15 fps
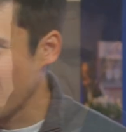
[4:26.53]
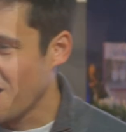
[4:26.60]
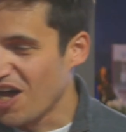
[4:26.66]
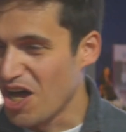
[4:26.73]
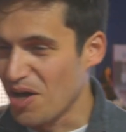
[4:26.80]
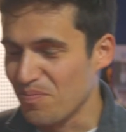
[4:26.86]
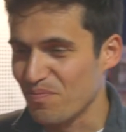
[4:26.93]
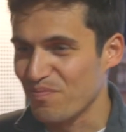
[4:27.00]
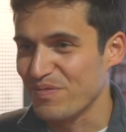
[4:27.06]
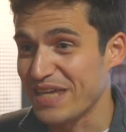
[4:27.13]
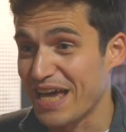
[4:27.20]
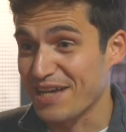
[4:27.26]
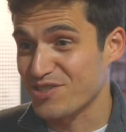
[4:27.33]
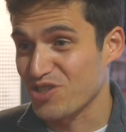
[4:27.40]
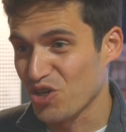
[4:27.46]
Um,
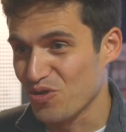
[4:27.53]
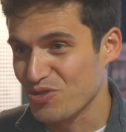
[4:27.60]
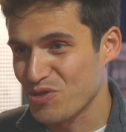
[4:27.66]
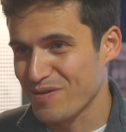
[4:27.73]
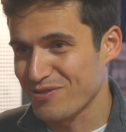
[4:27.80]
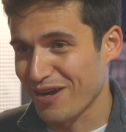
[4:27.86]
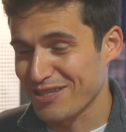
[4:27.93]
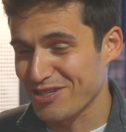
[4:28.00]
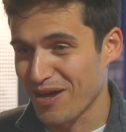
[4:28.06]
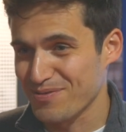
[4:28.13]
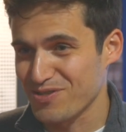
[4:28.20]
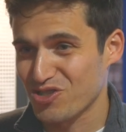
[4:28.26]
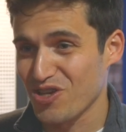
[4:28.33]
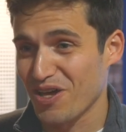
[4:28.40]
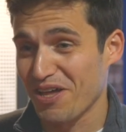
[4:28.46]
yeah, so through Signing
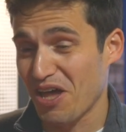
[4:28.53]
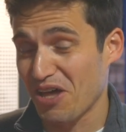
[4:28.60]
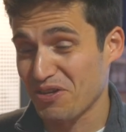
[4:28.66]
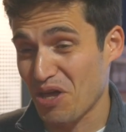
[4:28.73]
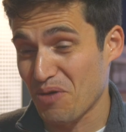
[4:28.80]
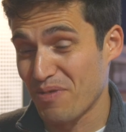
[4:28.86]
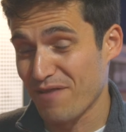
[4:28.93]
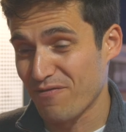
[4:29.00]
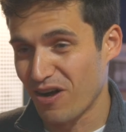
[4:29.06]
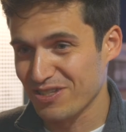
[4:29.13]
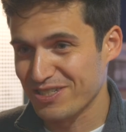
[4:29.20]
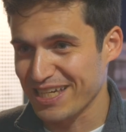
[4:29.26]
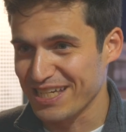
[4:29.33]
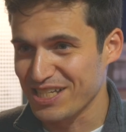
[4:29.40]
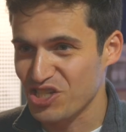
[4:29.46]
times uh, uh, at my
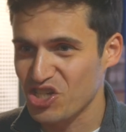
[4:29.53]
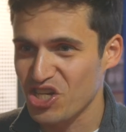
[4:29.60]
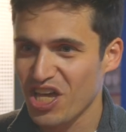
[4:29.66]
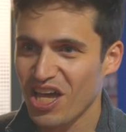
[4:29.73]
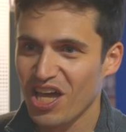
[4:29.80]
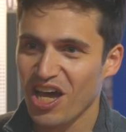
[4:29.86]
advantage.